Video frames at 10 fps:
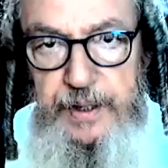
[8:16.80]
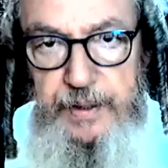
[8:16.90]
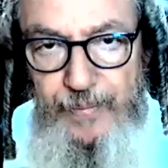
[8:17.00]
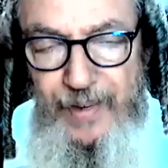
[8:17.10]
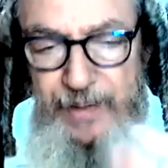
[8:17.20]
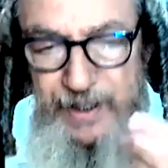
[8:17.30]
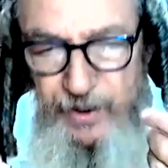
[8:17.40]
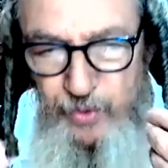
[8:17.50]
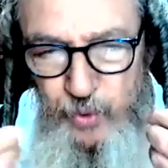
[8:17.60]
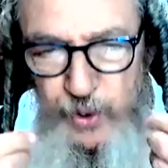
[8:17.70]
the, I mean,
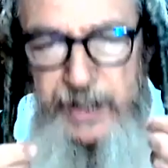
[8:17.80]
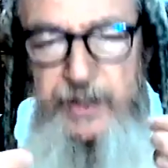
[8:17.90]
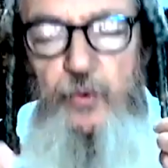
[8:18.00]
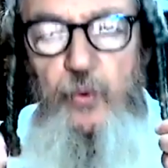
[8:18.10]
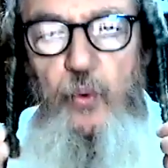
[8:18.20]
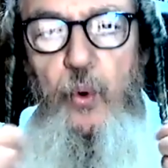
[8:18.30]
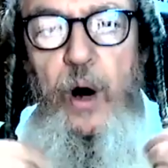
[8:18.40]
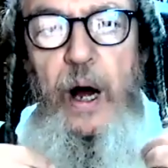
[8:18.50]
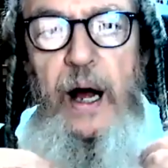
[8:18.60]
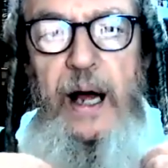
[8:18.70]
the reason
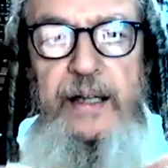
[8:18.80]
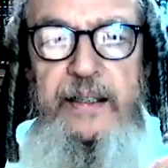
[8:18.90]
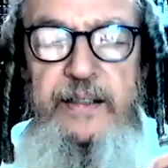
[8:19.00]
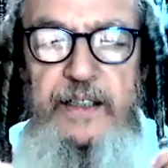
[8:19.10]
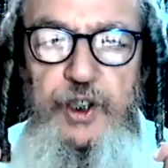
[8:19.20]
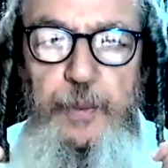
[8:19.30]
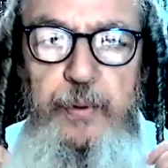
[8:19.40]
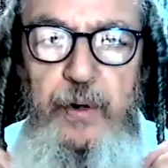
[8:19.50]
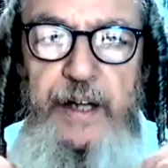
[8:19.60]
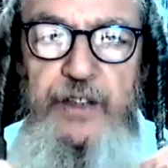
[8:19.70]
why there's such a
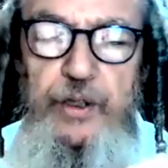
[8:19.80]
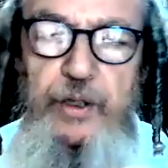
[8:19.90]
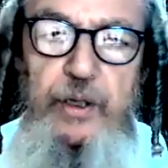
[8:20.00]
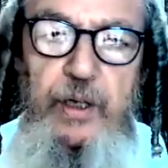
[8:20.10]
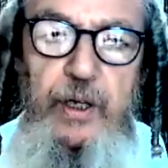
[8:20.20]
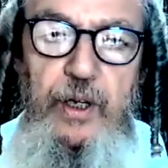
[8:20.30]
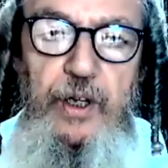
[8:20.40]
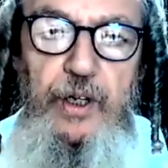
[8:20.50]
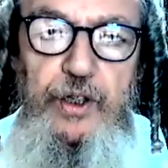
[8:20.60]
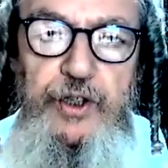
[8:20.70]
pleasure
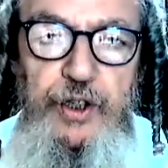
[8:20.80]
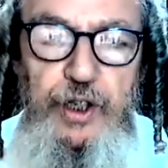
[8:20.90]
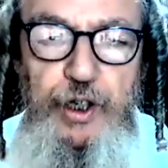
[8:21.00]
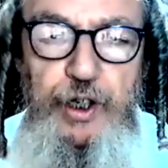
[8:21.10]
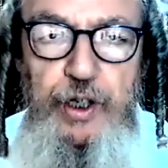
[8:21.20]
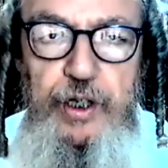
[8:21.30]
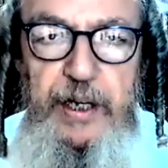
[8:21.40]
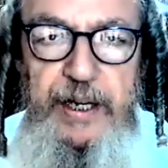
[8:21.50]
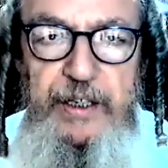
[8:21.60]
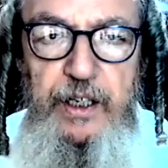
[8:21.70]
to look
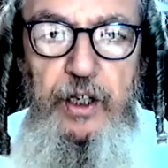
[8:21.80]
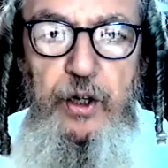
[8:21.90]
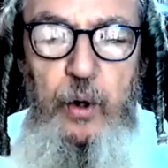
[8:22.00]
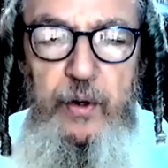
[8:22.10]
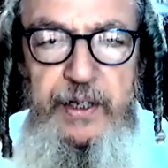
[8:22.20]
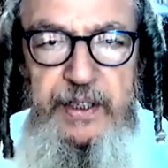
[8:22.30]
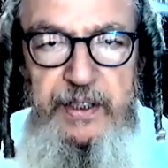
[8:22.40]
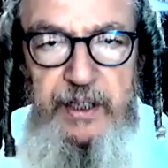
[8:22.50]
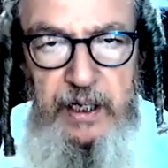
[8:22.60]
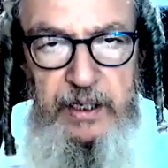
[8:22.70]
at
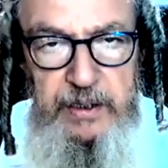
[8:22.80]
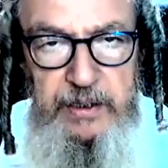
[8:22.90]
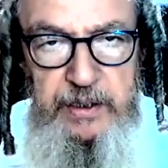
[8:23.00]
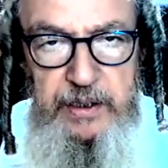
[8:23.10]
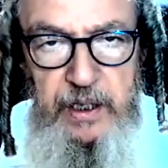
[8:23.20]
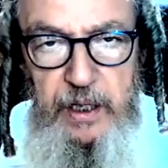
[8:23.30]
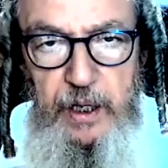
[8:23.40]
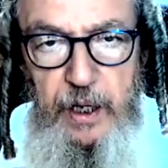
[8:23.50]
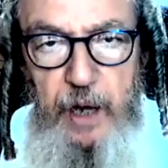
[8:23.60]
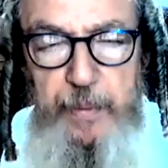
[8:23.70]
glorious things.
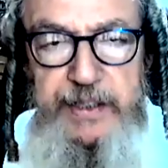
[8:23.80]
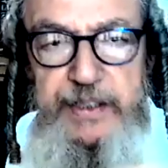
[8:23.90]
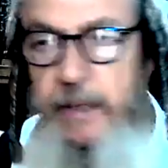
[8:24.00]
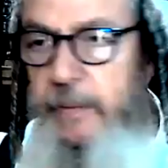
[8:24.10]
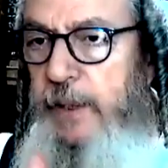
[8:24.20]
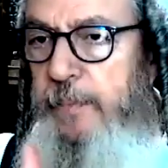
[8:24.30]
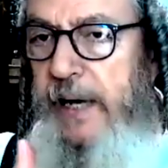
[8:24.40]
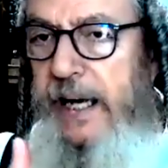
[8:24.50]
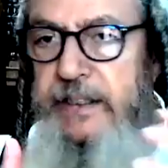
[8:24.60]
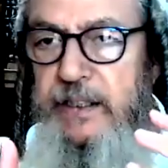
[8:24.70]
I mean, somebody
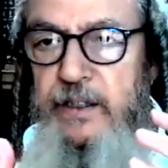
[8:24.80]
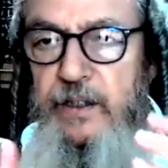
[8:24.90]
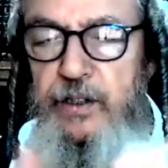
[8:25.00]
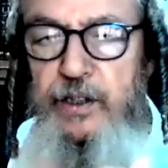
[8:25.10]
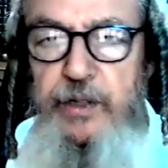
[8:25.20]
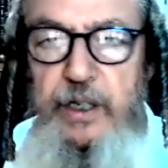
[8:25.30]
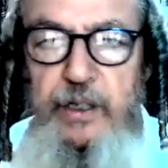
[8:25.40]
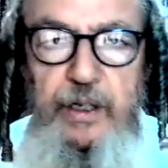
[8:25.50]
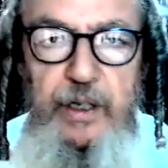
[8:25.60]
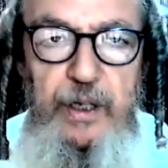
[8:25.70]
passes in the
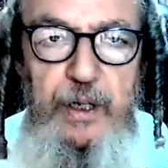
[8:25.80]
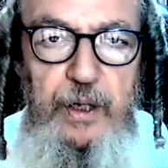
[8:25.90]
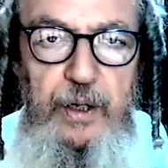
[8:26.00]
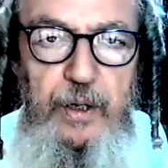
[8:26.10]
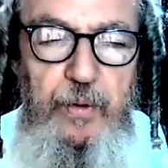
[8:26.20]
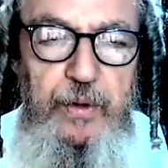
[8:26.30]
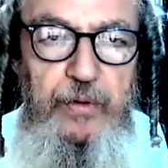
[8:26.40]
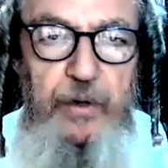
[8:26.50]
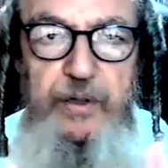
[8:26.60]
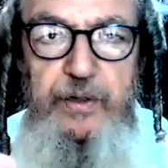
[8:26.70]
street with a
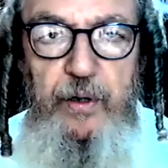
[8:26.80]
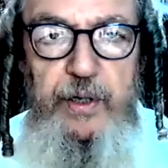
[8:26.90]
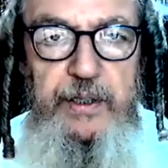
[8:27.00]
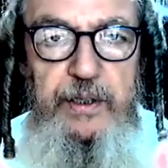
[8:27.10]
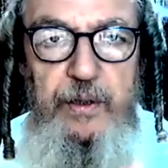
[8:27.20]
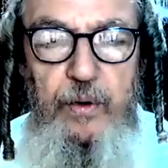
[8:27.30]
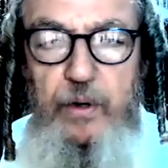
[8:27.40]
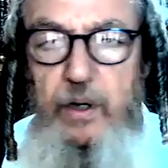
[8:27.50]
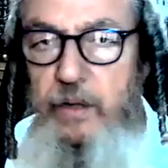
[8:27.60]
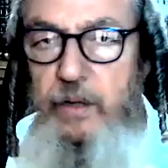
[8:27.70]
Rolls Royce
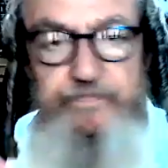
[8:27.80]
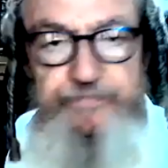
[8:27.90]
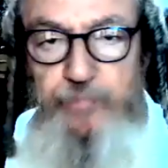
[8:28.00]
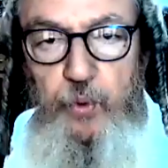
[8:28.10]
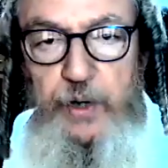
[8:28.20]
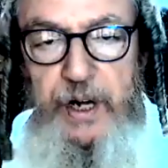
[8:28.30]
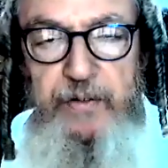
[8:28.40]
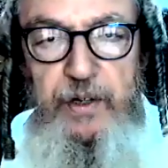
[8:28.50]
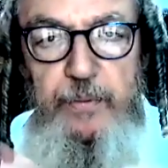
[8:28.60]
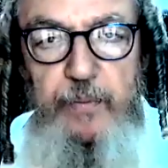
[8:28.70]
or
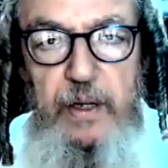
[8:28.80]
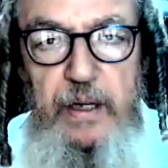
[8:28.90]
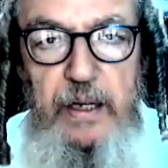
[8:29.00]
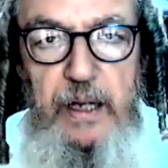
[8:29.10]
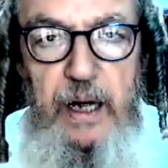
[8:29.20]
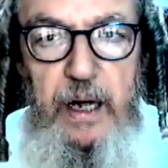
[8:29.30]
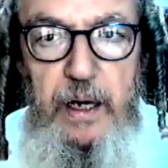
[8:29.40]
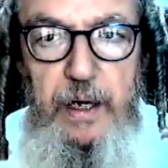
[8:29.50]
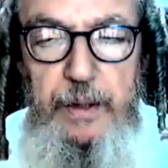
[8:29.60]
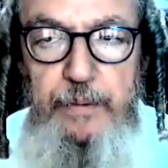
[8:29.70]
whatever,
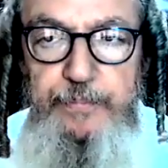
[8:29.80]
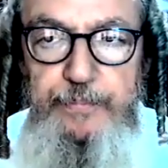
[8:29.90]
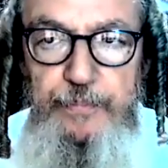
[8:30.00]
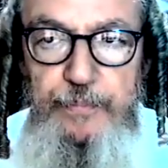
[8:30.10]
um,